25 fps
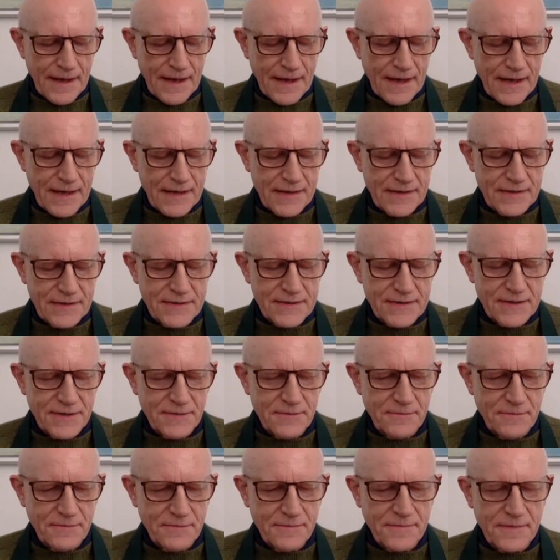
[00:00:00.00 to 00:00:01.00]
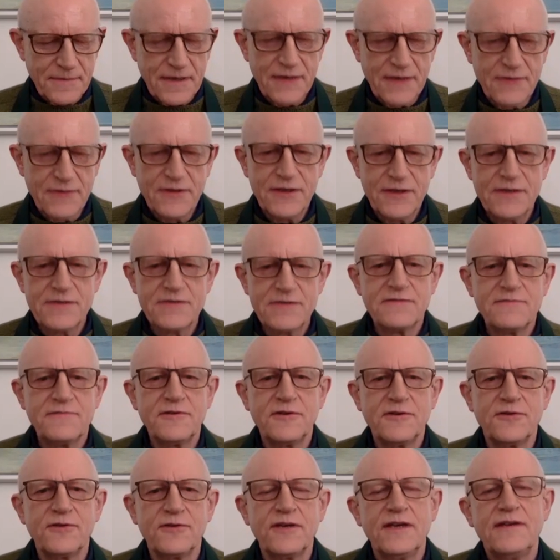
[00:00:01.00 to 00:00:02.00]
And in the
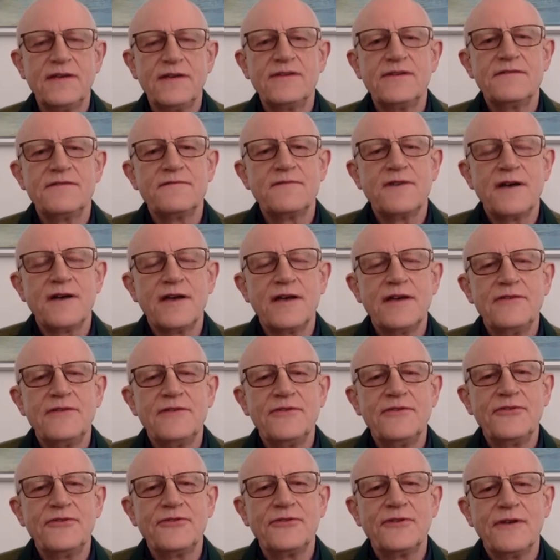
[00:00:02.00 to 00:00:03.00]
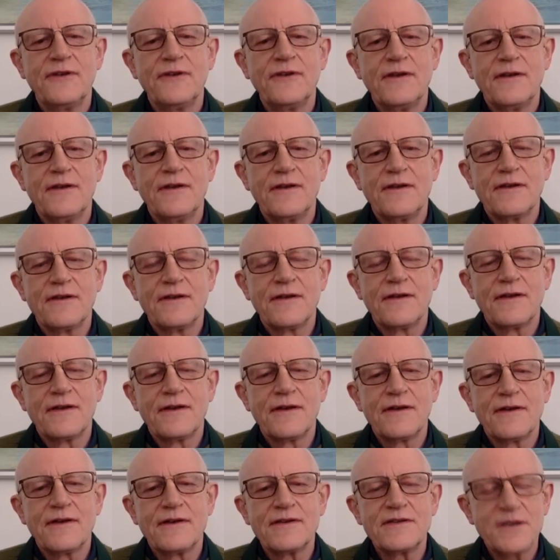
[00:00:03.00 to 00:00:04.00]
interview, he defines
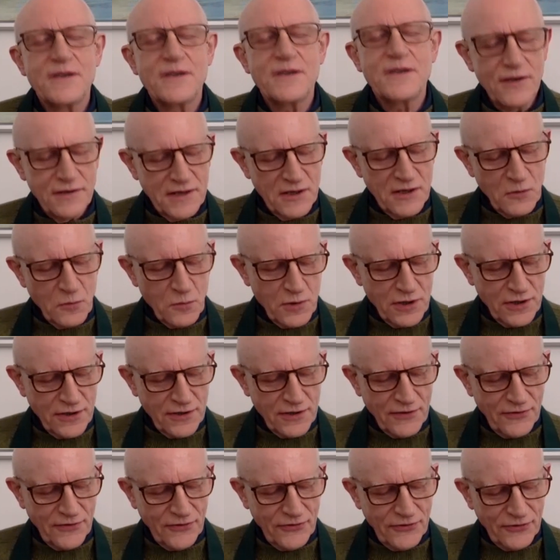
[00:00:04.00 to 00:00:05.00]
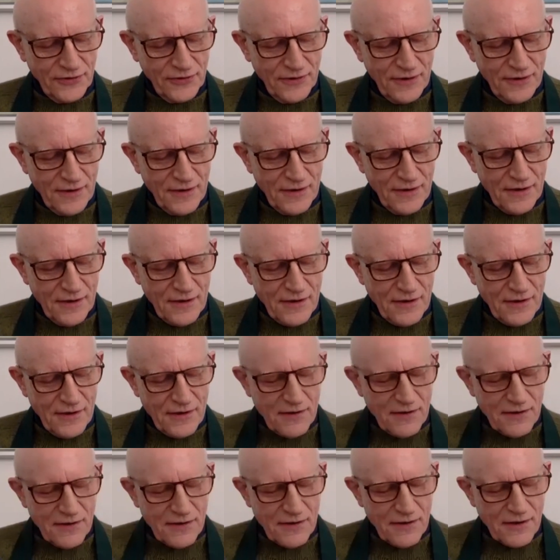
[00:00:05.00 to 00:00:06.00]
turning words
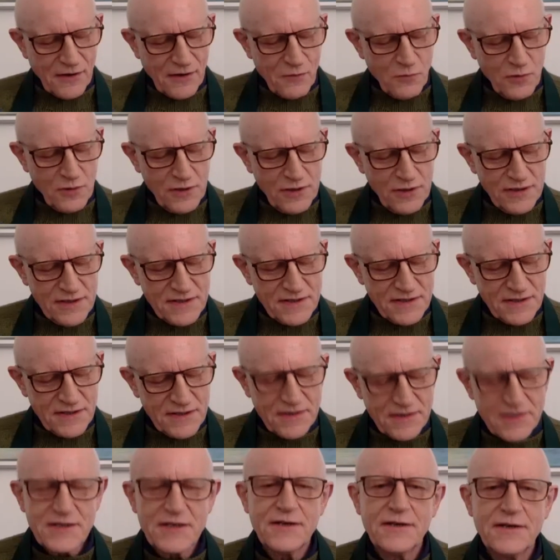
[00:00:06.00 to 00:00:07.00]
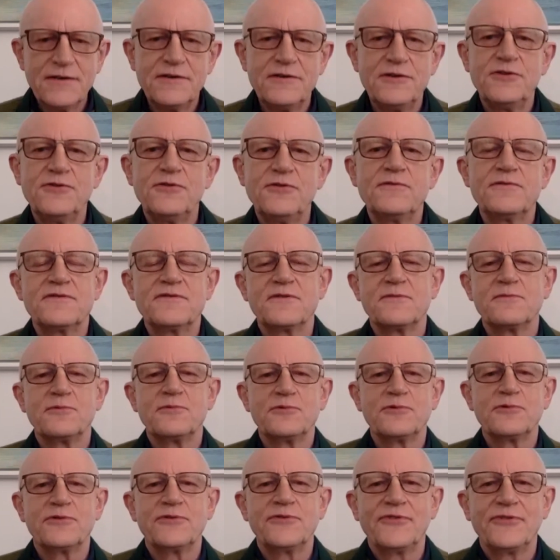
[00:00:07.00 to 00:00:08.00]
are words that turn you
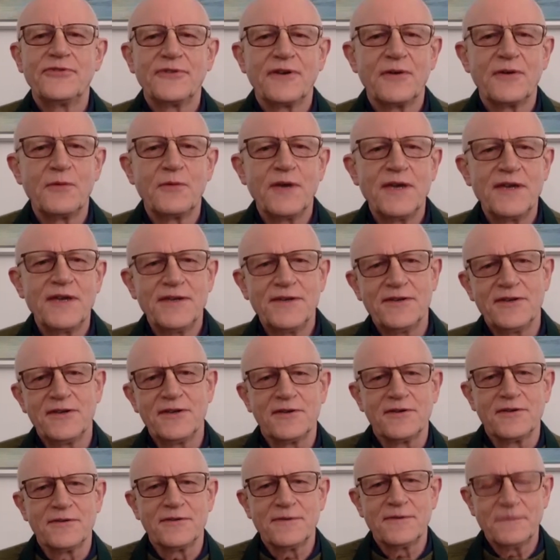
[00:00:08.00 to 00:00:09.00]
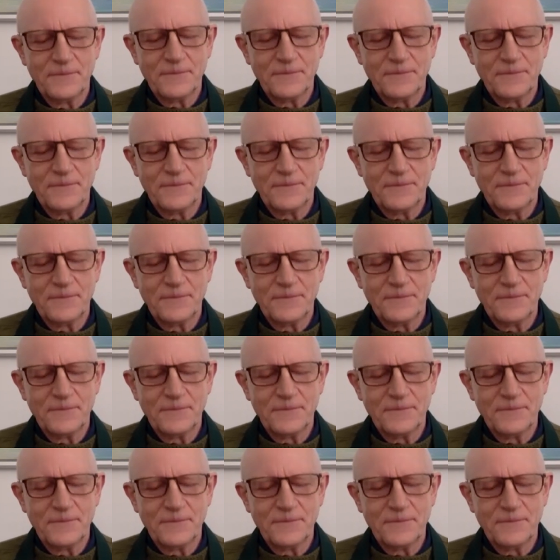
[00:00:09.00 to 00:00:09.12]
towards awakening,